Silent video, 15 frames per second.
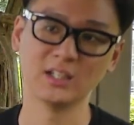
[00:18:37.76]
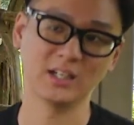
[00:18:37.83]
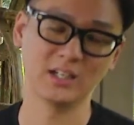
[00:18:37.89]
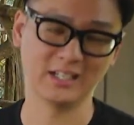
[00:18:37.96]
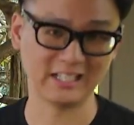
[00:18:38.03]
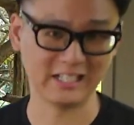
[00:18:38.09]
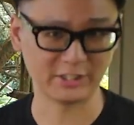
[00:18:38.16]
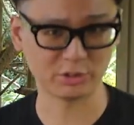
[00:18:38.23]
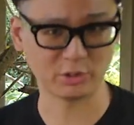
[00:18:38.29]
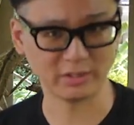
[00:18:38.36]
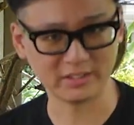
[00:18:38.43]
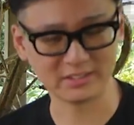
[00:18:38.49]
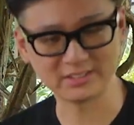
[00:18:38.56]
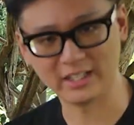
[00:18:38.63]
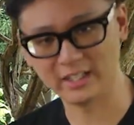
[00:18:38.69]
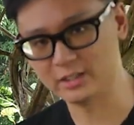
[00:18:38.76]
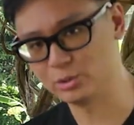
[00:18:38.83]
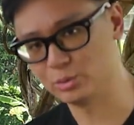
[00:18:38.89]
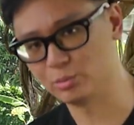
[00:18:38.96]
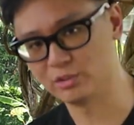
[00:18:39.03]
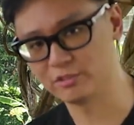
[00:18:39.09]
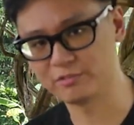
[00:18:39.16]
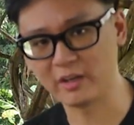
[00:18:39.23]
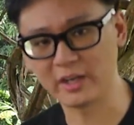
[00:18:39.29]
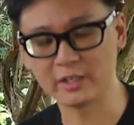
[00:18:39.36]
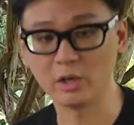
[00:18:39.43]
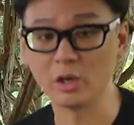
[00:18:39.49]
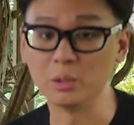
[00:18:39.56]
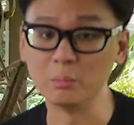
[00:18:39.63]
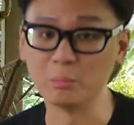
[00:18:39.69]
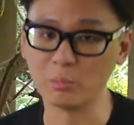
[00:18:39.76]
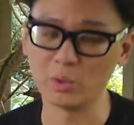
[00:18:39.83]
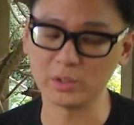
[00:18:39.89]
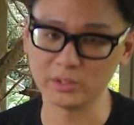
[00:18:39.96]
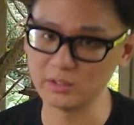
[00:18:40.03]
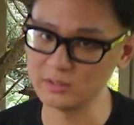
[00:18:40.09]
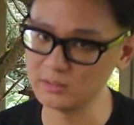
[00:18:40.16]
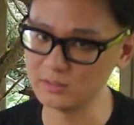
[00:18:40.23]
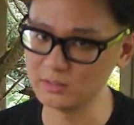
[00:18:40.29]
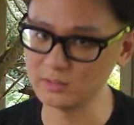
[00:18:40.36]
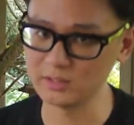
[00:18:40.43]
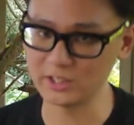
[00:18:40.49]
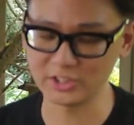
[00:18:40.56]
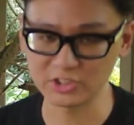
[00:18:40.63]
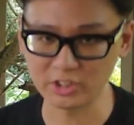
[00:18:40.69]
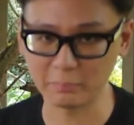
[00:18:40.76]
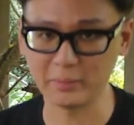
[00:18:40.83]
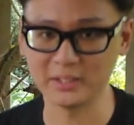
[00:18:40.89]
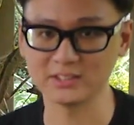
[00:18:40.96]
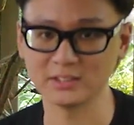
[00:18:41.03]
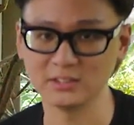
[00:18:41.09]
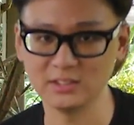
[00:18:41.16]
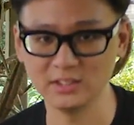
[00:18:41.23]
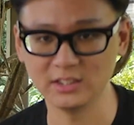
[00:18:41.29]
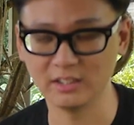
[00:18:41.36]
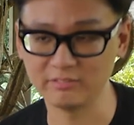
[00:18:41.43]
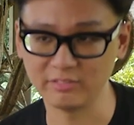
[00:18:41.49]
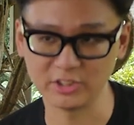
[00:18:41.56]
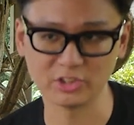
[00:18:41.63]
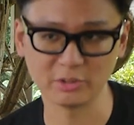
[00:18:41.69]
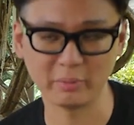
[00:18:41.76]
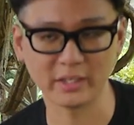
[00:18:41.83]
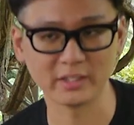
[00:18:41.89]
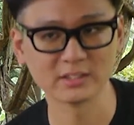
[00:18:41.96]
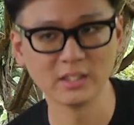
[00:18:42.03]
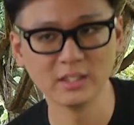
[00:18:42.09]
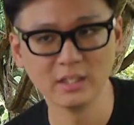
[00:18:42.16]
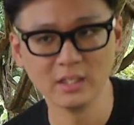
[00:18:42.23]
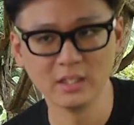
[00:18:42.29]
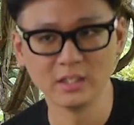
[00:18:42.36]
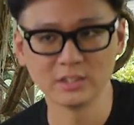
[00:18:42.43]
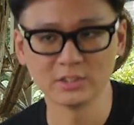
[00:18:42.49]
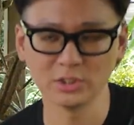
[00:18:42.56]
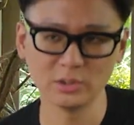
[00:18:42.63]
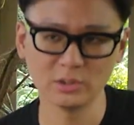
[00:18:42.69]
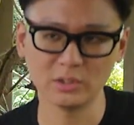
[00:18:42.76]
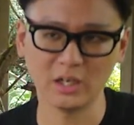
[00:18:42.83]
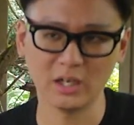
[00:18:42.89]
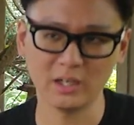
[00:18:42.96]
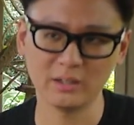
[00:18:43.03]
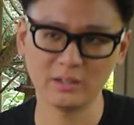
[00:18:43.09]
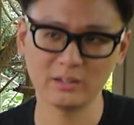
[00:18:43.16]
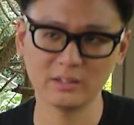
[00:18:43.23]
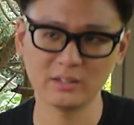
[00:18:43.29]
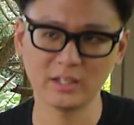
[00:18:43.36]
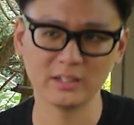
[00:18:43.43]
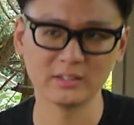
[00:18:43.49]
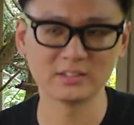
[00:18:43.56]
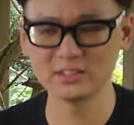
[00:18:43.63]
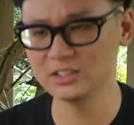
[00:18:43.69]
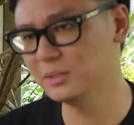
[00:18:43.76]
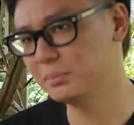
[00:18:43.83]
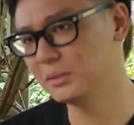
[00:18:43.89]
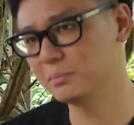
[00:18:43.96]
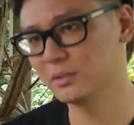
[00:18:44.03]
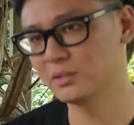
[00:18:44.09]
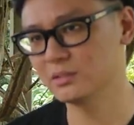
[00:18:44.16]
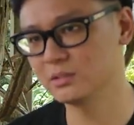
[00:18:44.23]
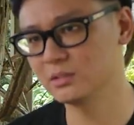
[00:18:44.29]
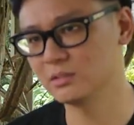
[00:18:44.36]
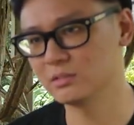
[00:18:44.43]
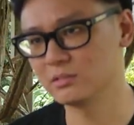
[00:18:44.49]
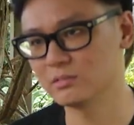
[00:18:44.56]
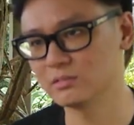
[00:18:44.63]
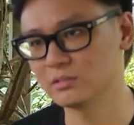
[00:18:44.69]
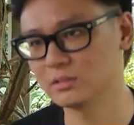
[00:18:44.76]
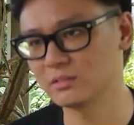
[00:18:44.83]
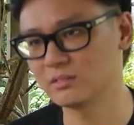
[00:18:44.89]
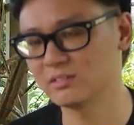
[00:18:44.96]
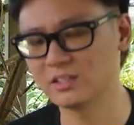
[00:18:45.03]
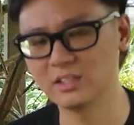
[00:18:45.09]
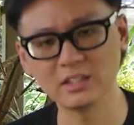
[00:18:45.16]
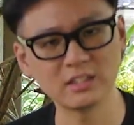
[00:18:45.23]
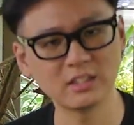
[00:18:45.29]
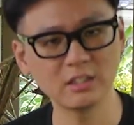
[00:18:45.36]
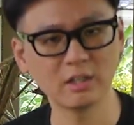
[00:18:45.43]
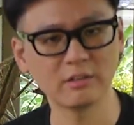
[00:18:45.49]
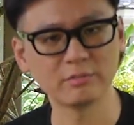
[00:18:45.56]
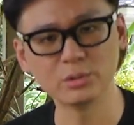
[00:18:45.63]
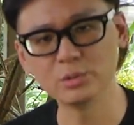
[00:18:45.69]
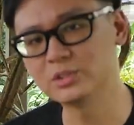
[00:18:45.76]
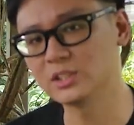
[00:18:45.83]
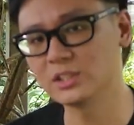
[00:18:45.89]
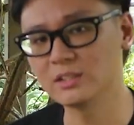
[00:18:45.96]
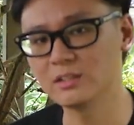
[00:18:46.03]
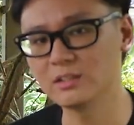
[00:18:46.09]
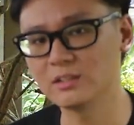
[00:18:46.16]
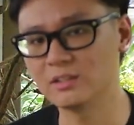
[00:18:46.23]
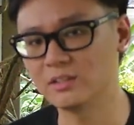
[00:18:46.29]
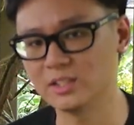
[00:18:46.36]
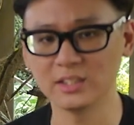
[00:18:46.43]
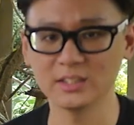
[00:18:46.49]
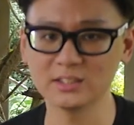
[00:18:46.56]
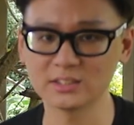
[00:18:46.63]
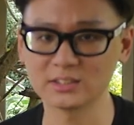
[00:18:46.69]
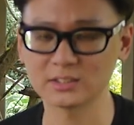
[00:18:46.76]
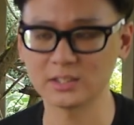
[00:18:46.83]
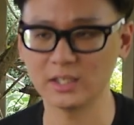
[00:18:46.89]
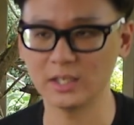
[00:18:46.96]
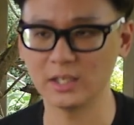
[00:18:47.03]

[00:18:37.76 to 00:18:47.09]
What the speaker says: electronics that you would find on modern large capacity adventure bikes. So I can see people thinking of using this